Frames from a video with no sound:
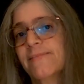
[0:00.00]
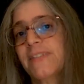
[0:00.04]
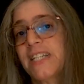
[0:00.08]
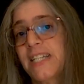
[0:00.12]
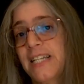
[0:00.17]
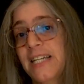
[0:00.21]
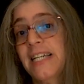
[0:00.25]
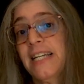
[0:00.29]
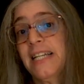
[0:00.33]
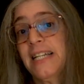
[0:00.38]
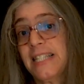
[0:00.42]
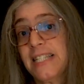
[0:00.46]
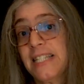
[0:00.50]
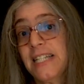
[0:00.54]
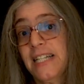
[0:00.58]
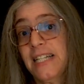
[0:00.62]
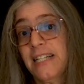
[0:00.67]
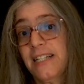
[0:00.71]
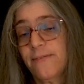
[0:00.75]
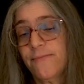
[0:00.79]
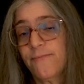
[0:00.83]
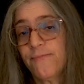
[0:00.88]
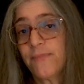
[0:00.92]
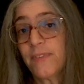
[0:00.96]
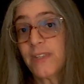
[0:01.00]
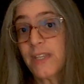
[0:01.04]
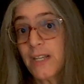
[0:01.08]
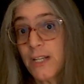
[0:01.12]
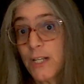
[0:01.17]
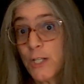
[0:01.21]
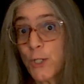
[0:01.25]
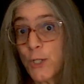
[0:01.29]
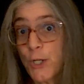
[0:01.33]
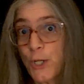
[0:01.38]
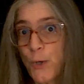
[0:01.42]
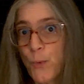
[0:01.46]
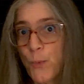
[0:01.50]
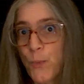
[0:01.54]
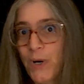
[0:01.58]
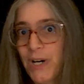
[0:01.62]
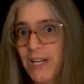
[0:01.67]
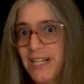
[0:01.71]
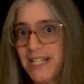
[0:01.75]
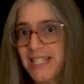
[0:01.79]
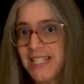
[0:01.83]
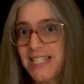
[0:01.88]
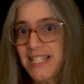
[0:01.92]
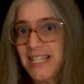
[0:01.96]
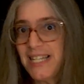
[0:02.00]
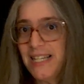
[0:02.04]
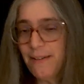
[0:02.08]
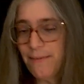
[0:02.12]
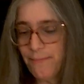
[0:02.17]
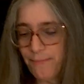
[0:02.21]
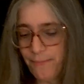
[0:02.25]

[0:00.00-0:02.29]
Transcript: It did. So you want to see?